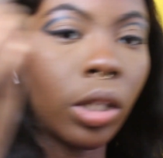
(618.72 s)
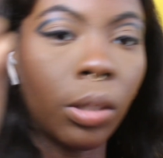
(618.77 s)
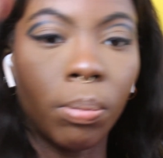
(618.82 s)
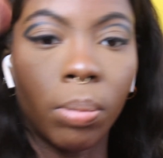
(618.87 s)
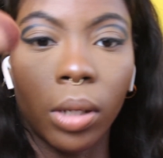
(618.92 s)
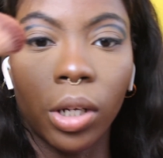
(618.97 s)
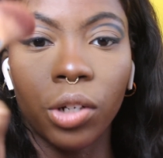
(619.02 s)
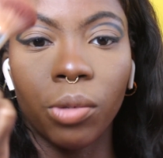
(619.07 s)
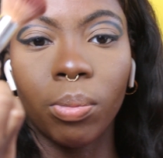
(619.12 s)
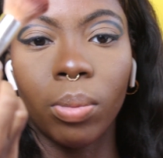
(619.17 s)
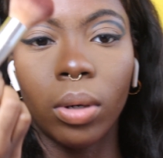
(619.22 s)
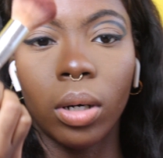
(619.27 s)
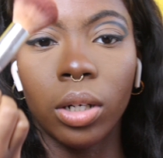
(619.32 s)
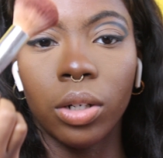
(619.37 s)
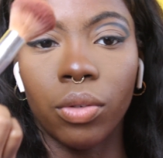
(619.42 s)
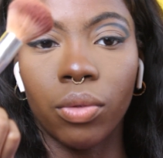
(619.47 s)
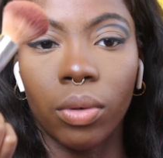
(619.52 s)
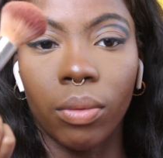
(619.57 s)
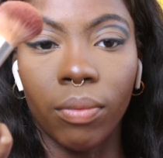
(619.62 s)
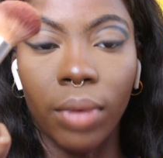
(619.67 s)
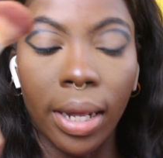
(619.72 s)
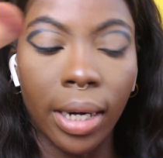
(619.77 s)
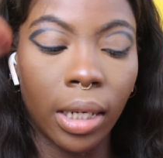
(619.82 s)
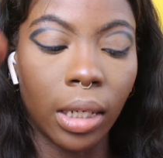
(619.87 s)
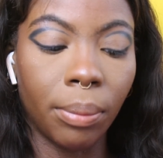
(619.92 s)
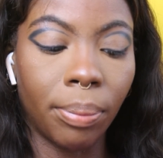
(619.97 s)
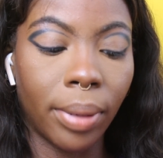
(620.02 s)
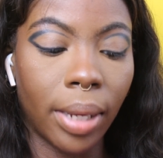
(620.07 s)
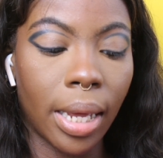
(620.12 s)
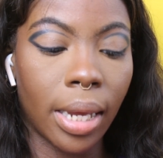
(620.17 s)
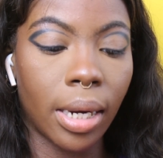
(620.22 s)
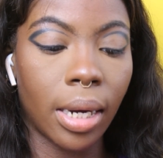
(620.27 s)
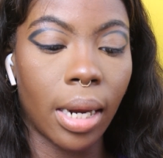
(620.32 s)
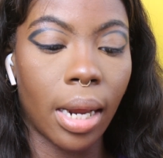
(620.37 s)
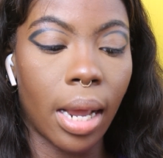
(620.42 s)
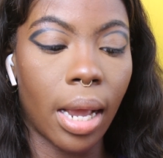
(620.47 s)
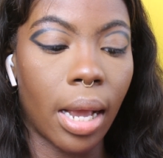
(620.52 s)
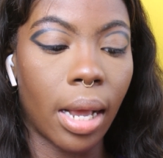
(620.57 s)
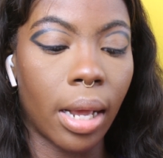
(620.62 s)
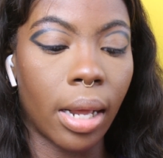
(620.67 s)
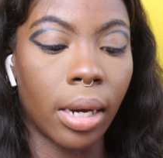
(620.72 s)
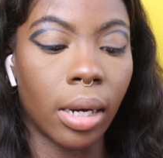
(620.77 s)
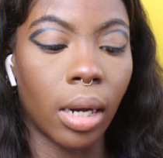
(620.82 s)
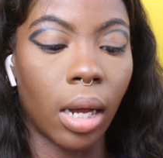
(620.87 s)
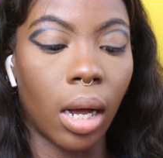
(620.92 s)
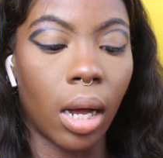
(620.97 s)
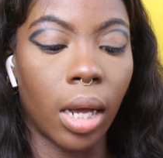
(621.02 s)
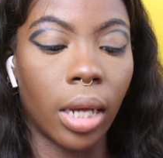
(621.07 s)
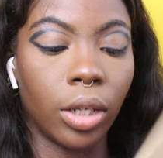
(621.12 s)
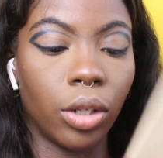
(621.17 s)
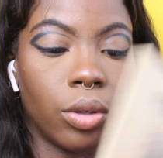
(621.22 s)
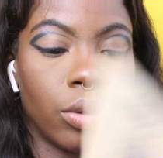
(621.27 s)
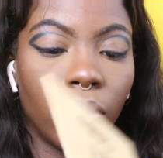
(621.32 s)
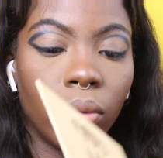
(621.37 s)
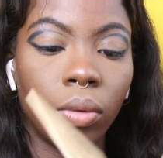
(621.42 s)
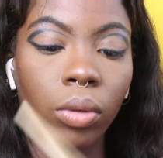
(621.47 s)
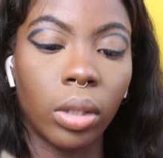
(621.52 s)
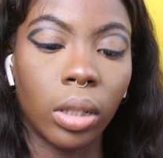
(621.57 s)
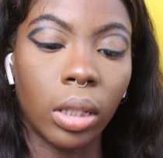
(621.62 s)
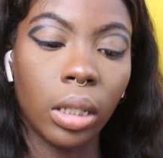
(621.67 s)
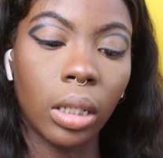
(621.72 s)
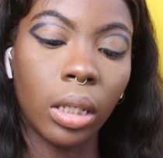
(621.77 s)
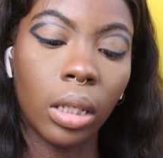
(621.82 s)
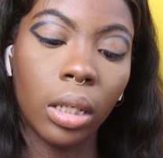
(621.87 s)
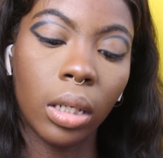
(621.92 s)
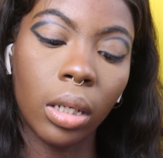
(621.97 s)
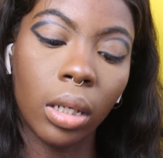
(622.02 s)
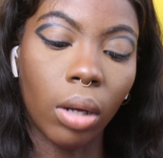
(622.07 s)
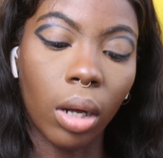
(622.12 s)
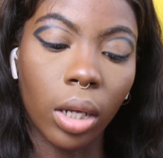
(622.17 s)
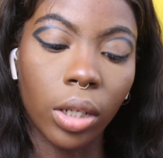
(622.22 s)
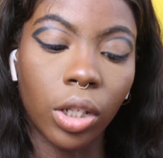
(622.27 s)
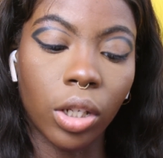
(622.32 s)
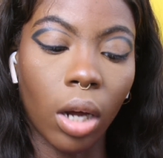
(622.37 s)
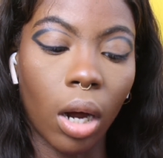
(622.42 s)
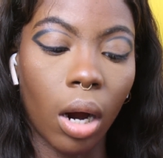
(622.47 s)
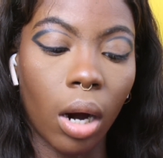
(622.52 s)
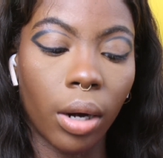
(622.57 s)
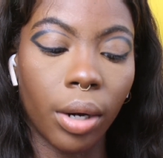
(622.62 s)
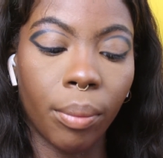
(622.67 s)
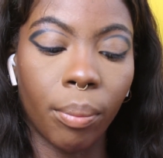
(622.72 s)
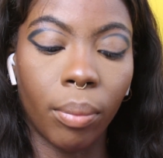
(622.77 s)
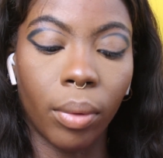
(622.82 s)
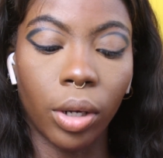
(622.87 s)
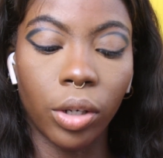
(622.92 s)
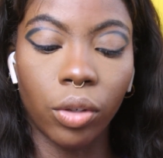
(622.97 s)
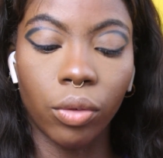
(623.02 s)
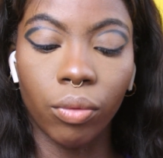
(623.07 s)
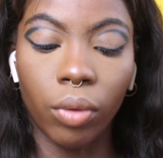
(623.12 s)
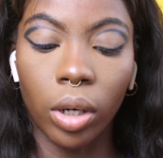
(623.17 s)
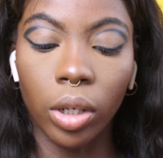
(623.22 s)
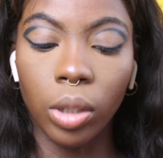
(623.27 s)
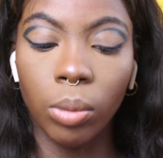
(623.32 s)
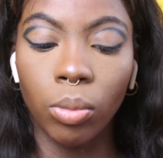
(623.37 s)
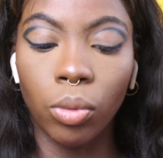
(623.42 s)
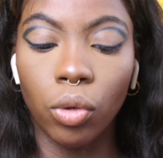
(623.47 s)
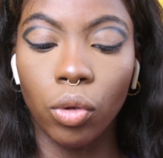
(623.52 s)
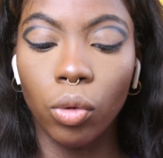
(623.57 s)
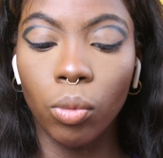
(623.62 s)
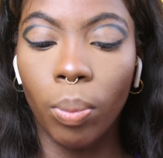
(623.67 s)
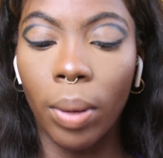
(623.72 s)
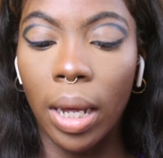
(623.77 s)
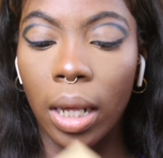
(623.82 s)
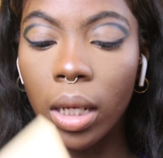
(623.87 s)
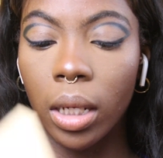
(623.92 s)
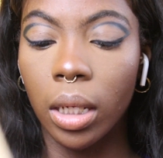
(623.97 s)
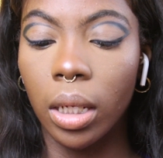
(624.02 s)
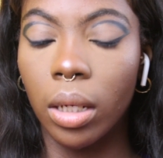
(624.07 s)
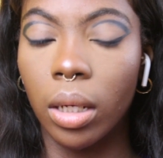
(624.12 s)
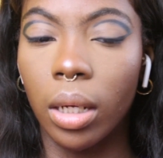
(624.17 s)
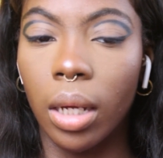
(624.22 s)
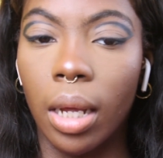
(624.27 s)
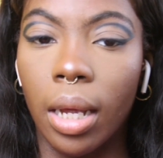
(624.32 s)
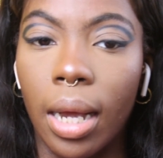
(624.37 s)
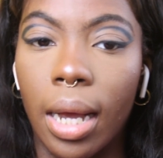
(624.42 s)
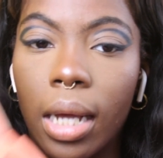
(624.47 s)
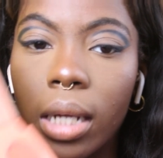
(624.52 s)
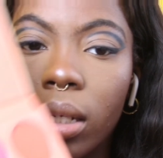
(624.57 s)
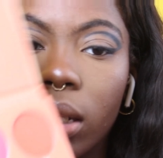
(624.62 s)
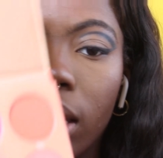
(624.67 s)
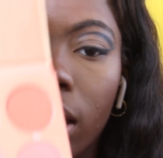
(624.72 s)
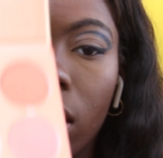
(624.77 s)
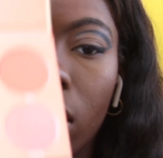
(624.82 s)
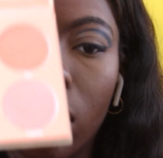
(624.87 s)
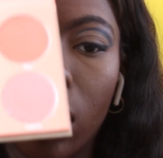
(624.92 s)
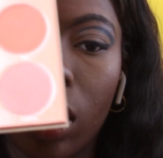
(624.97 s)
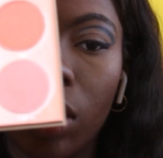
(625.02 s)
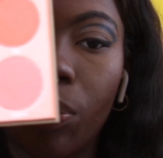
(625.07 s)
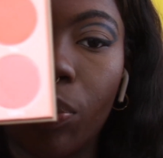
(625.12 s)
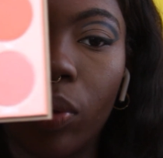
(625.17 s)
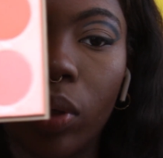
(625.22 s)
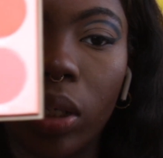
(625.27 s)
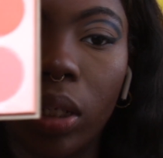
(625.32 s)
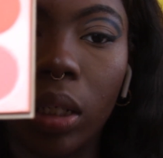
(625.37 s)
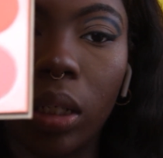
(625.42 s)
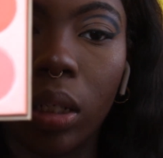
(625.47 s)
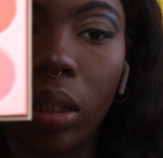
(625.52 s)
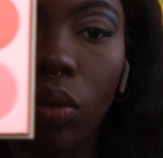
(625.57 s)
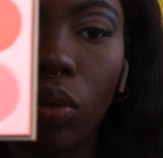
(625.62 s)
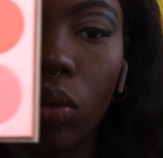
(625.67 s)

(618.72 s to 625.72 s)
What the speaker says: this blush brush from Vanity Planet, and I use the Saharan Blush Volume 2 palette. It has like a lot of pretty